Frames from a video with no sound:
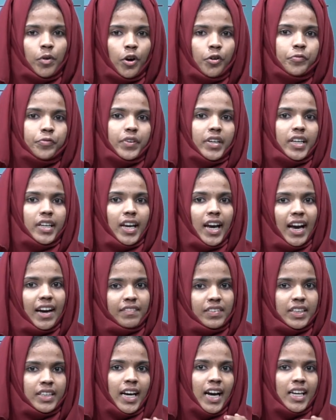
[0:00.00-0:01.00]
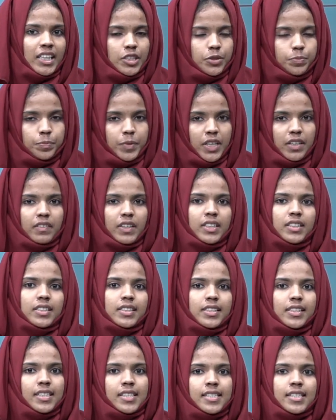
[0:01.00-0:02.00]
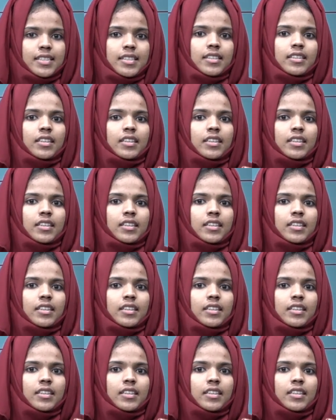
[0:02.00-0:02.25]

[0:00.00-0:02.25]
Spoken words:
of A1 and B1 is